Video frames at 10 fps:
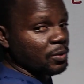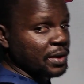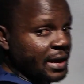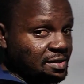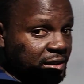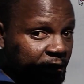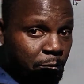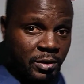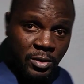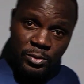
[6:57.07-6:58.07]
When I sing, I'm
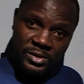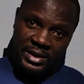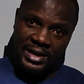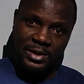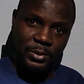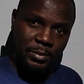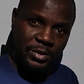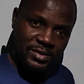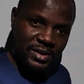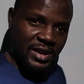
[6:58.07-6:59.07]
not a good singer anyway,
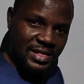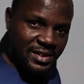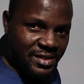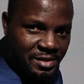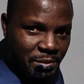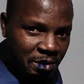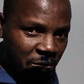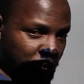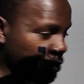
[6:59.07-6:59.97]
but this is the method we